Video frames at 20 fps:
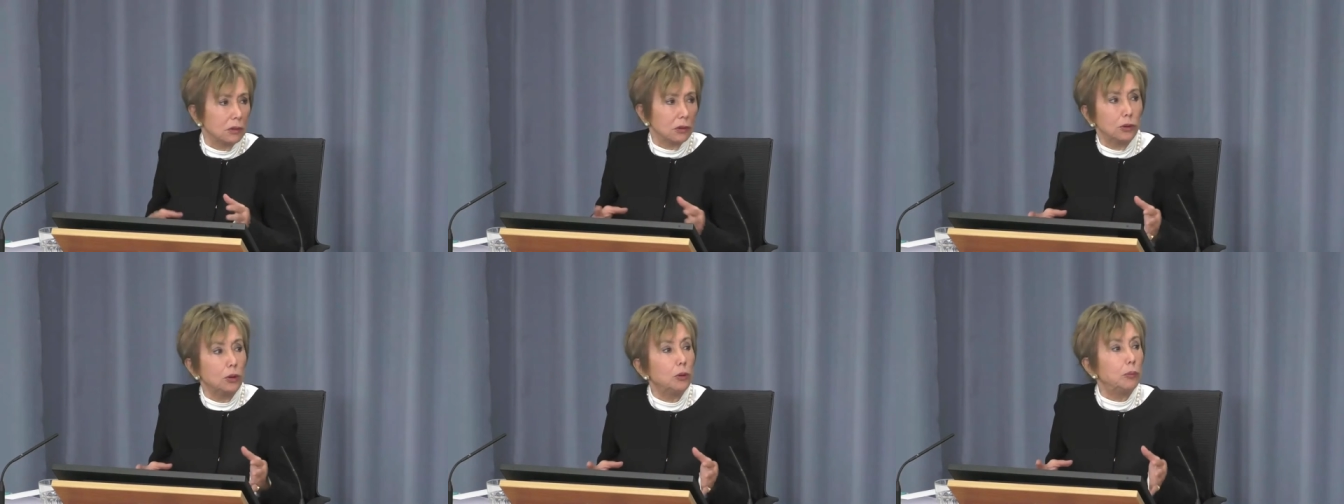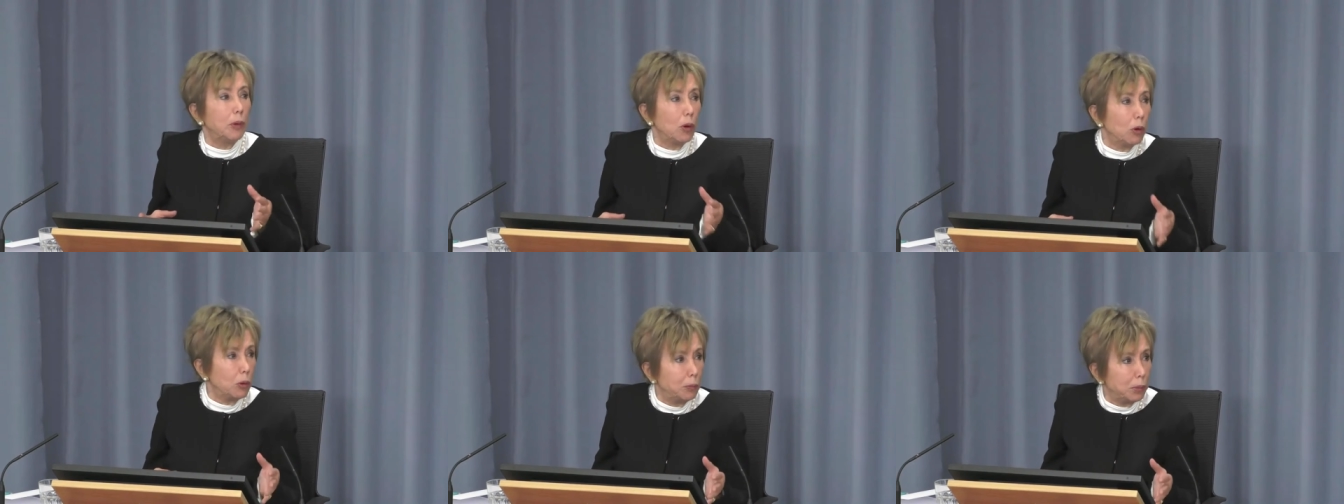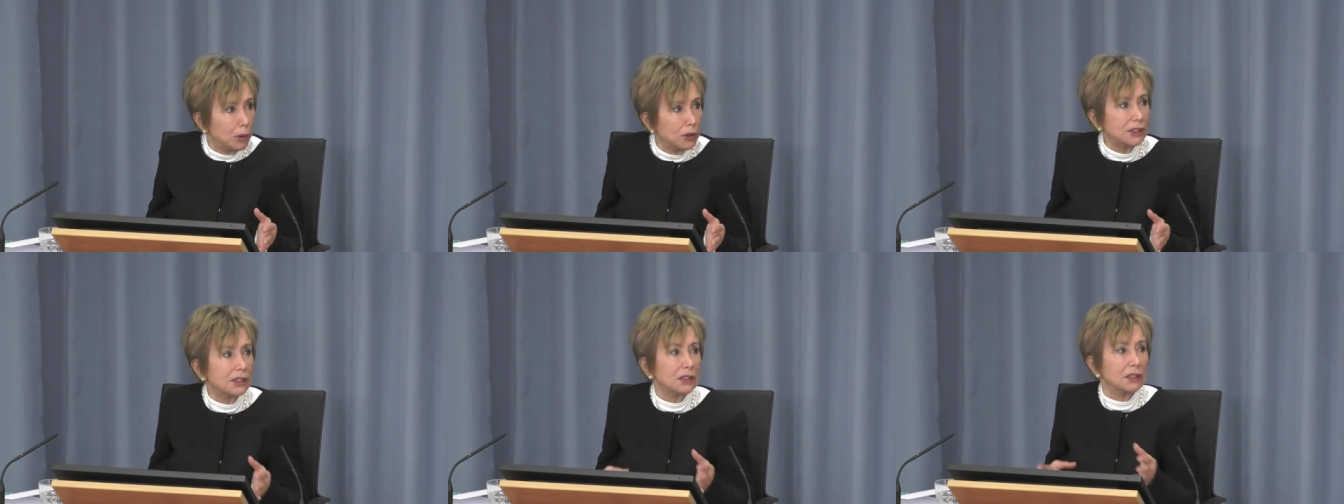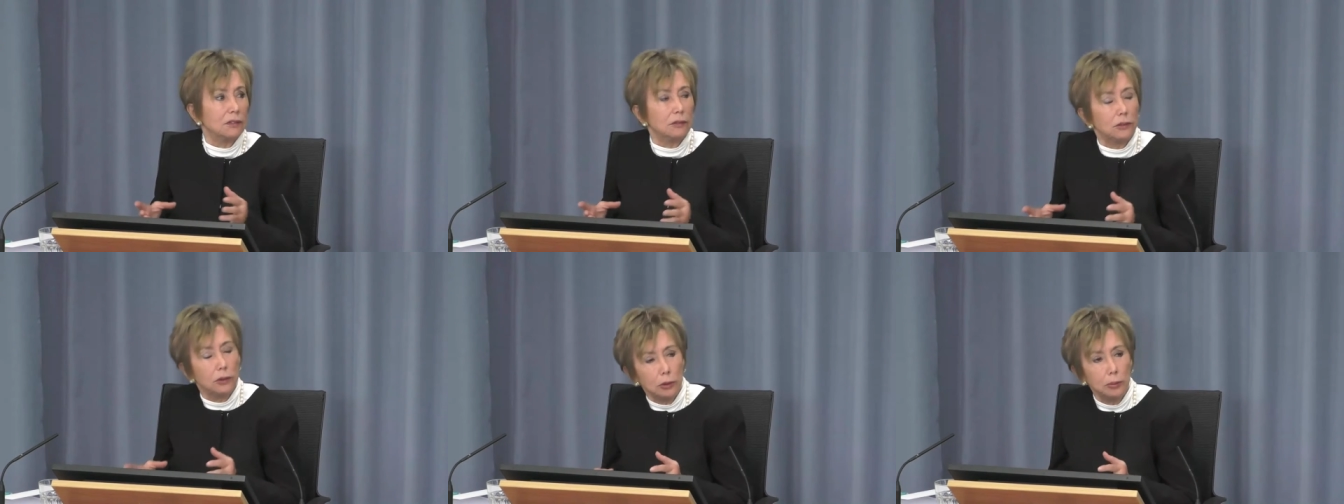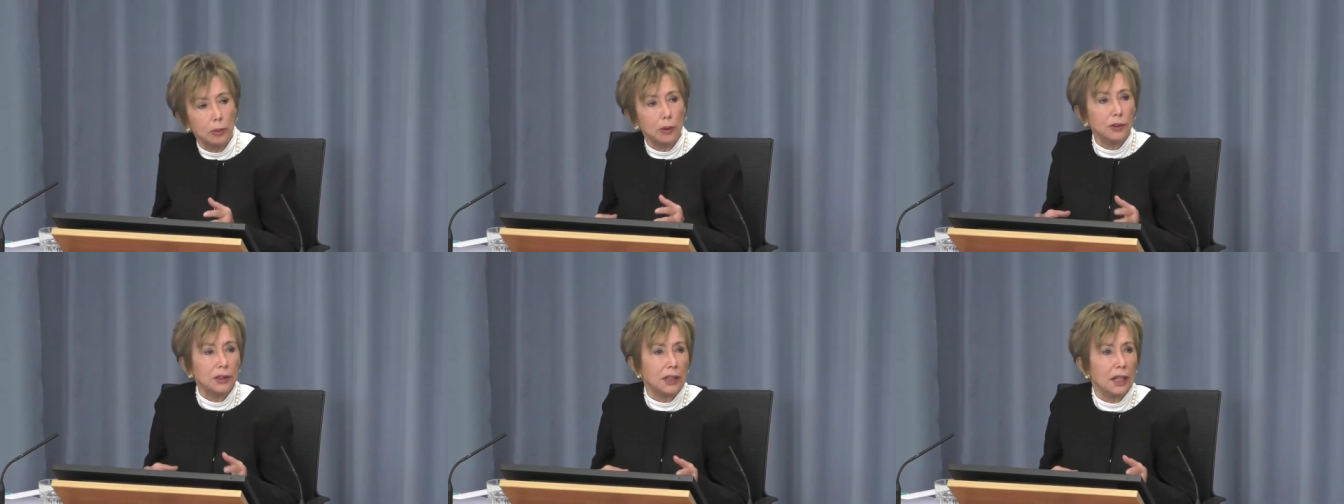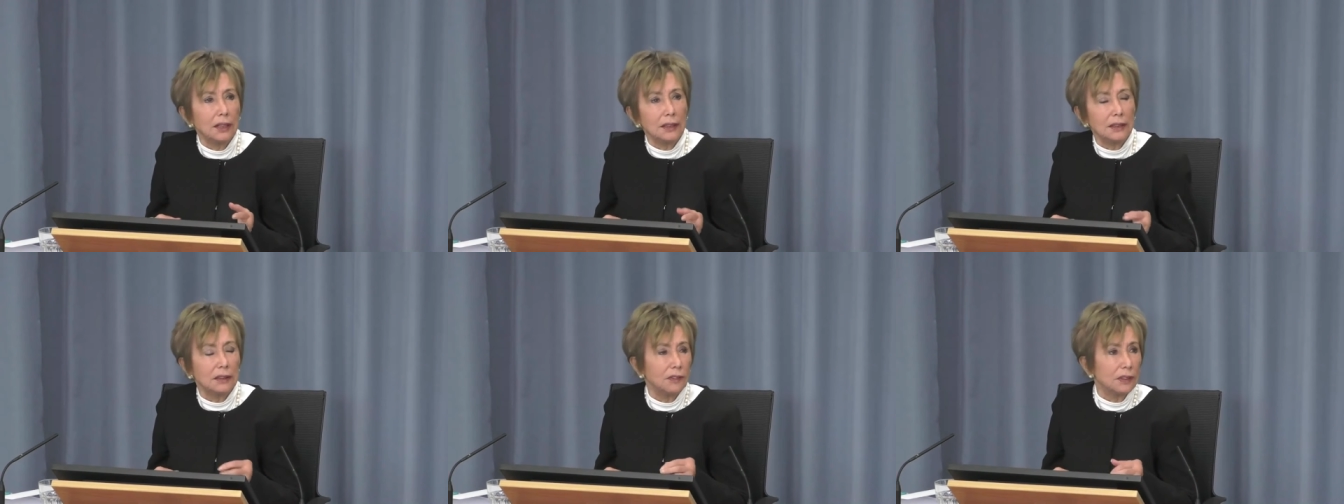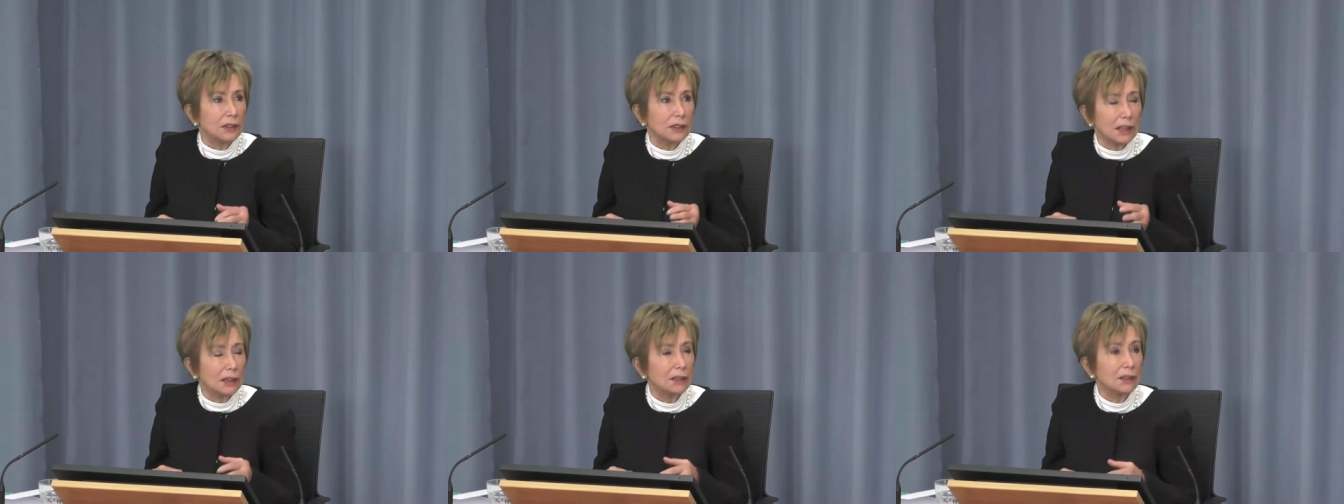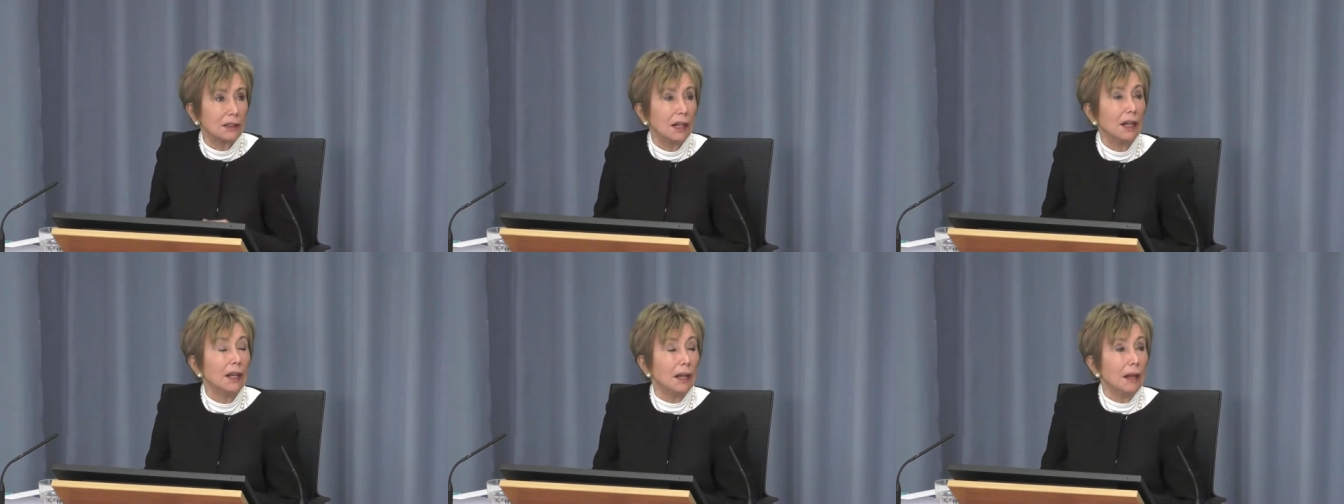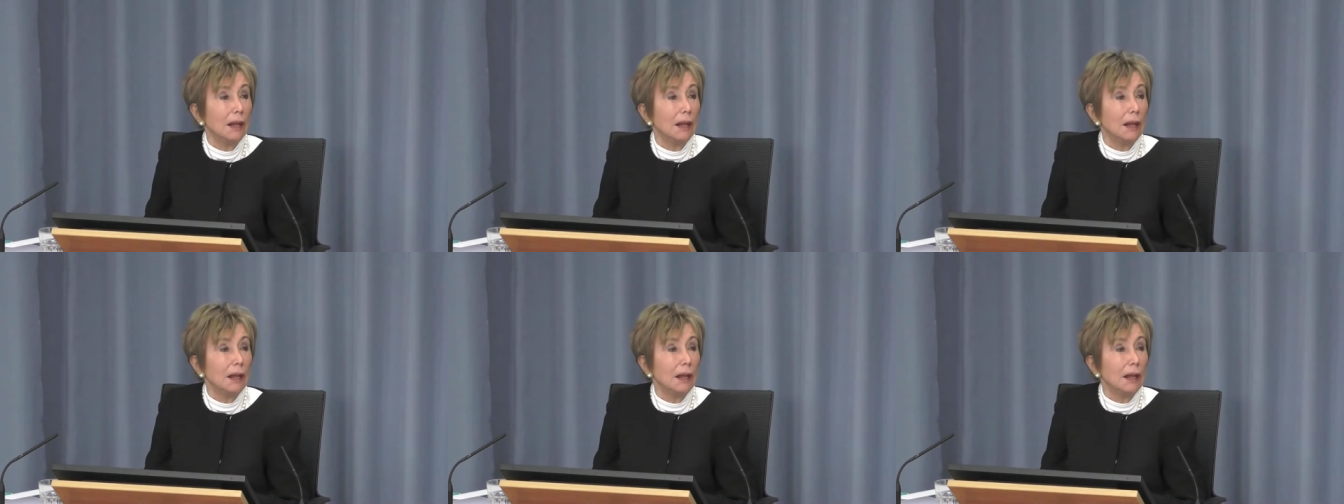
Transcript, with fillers: group O positive, group O negative, etc.